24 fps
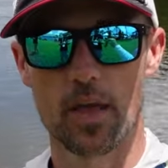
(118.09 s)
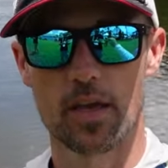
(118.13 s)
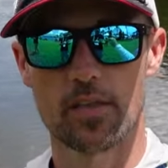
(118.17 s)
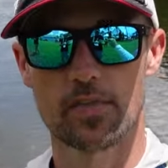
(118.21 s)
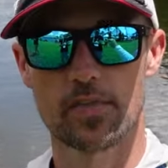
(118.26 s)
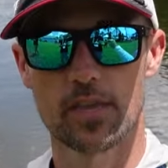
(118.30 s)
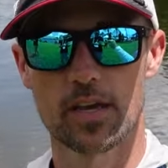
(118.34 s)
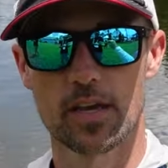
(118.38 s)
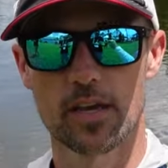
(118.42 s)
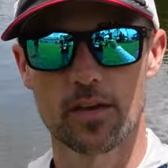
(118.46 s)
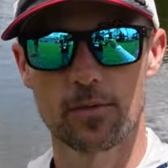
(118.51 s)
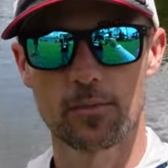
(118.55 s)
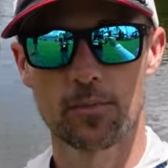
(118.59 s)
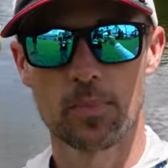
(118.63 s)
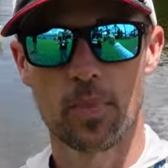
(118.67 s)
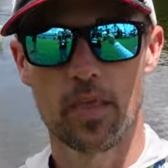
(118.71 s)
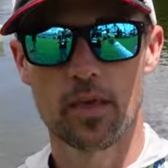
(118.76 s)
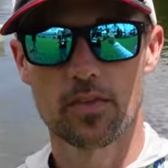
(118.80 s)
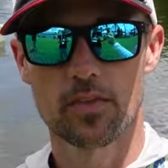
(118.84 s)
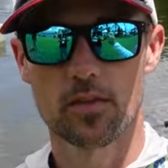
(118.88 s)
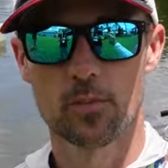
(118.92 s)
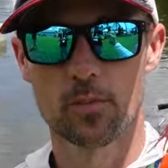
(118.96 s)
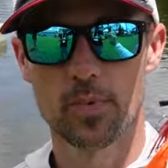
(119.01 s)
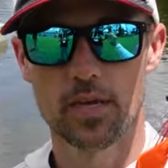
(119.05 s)
And then
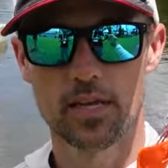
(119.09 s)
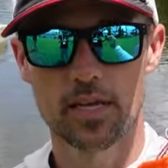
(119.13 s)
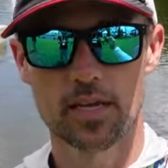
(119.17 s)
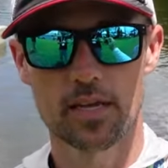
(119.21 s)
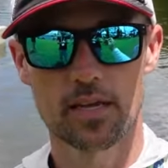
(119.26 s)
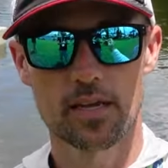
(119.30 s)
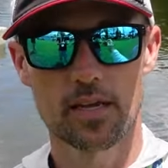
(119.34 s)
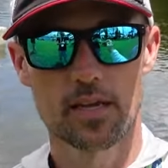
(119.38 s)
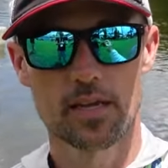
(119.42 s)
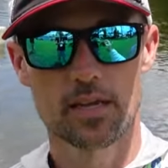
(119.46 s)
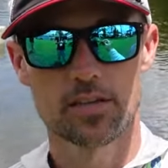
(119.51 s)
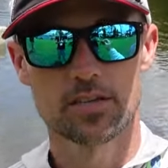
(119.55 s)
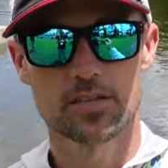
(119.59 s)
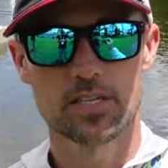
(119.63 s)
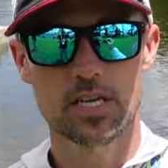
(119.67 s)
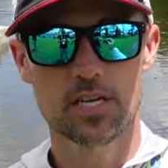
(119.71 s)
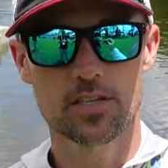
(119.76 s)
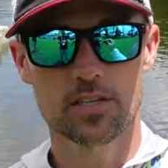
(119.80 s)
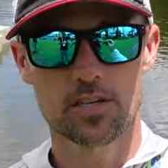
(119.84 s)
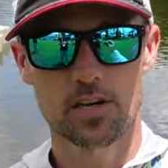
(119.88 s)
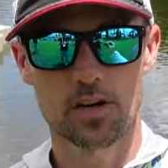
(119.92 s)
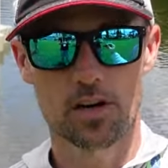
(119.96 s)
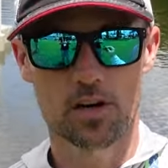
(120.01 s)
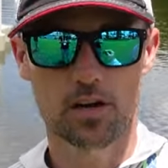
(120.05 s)
the Mini
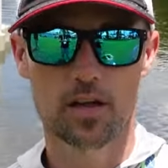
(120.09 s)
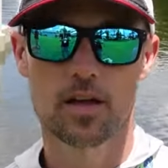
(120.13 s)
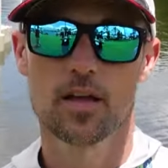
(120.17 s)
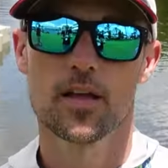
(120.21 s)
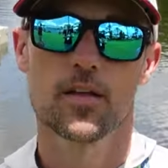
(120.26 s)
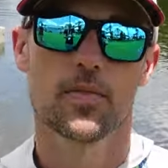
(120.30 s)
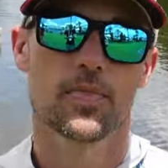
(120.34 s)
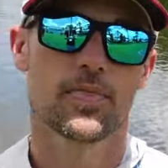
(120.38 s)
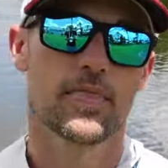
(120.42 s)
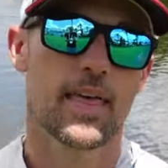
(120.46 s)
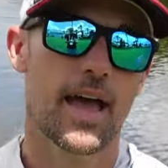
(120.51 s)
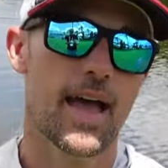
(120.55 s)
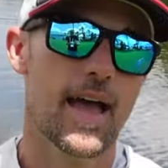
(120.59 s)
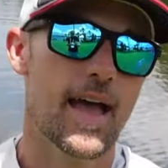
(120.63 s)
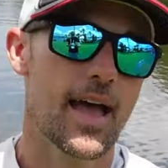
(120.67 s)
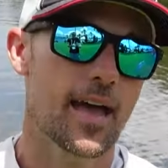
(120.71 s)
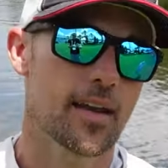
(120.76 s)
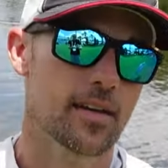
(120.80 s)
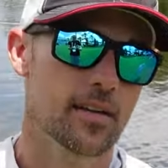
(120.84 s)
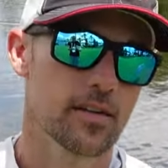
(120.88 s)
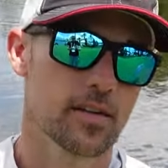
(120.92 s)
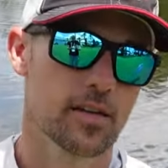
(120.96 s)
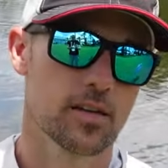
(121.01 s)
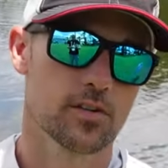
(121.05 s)
D-Chunk, that
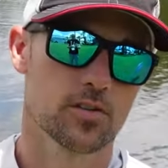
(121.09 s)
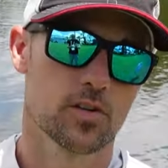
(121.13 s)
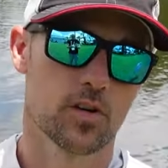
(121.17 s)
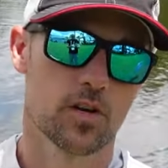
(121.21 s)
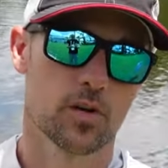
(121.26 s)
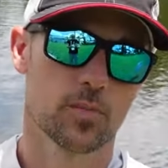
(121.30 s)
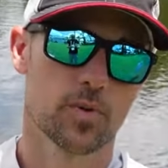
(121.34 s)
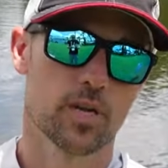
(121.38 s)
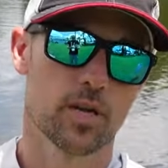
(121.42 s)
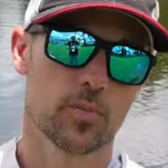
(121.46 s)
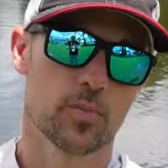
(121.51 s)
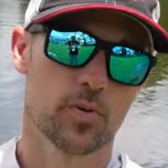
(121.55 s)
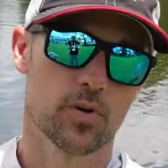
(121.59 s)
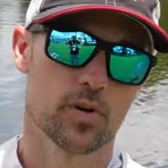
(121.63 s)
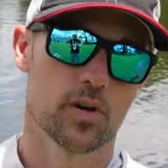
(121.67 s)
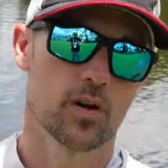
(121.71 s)
is going to be